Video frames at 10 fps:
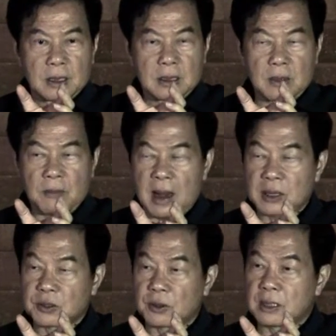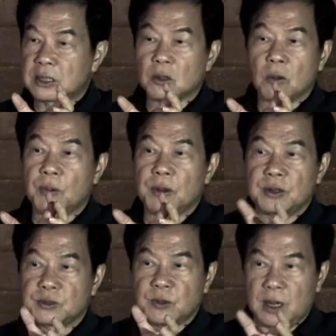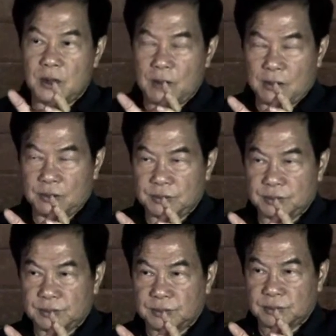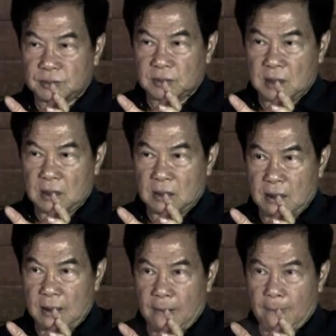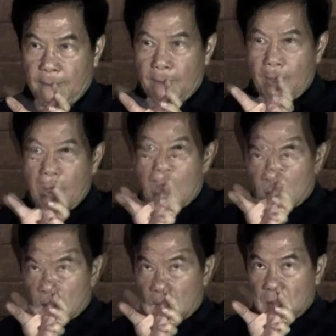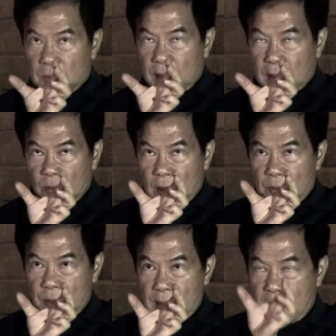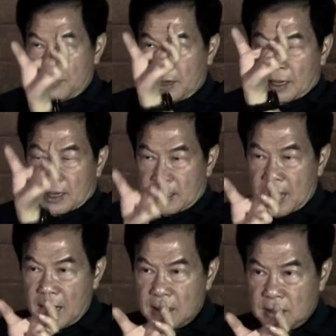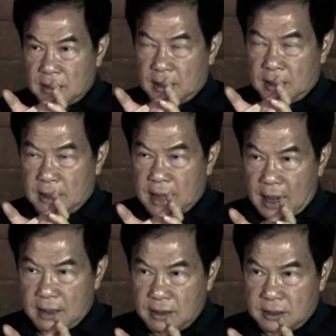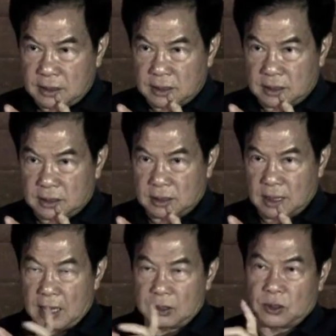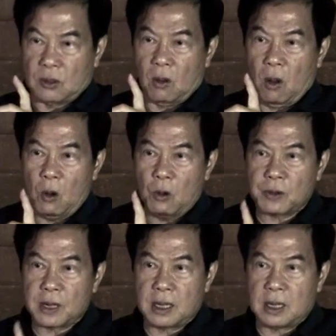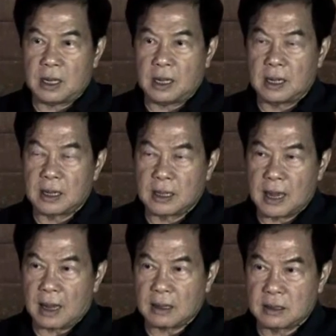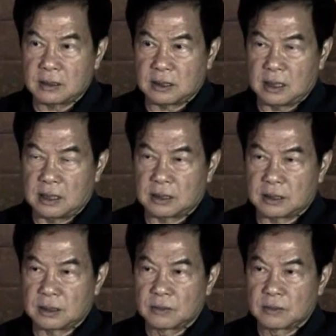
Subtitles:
the melatonin don't produce very well. Okay, but when we have in the darkness, so the whole key in the darkness is